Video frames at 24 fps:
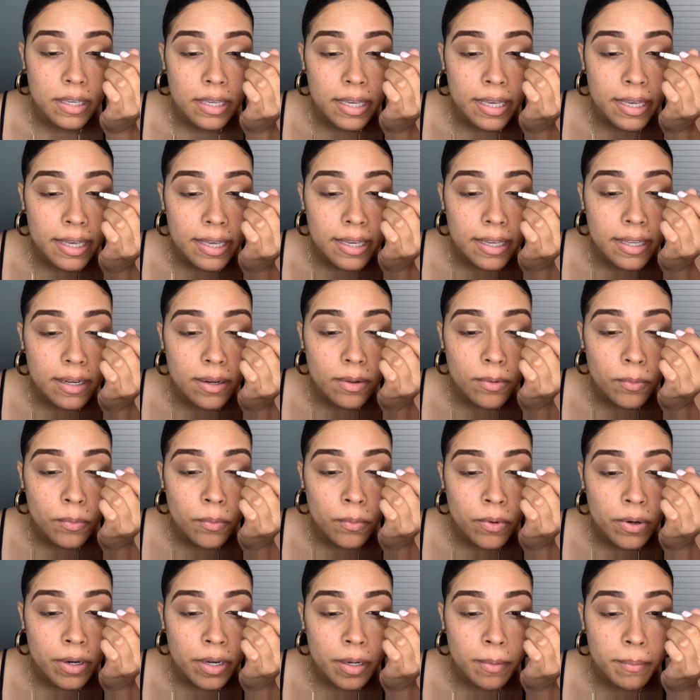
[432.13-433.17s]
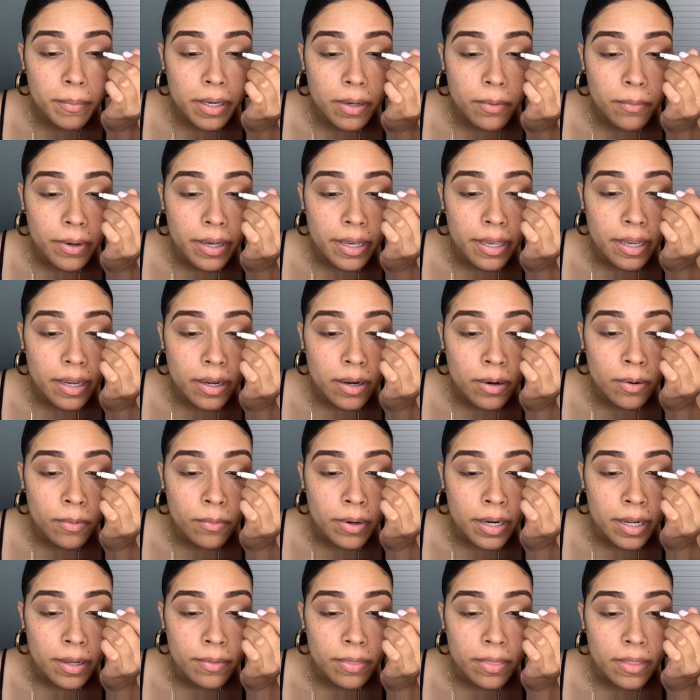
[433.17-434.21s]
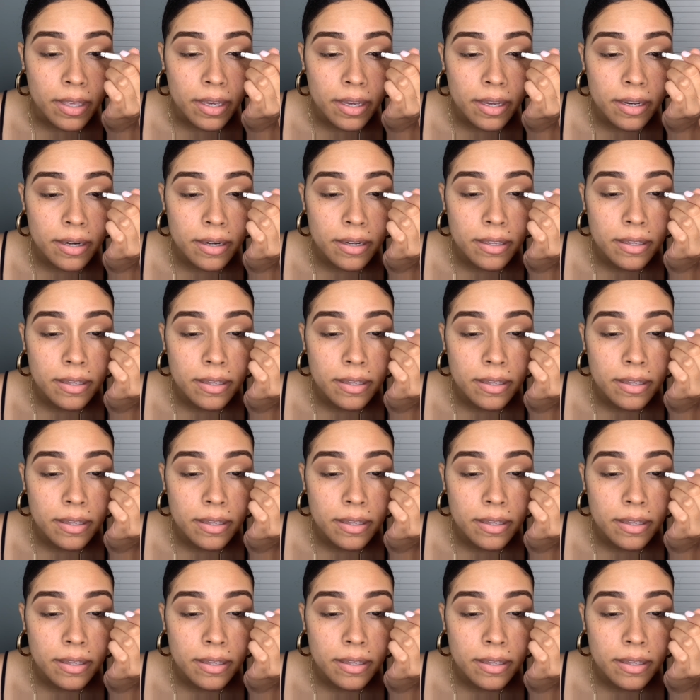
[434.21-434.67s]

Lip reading: and work my way around that.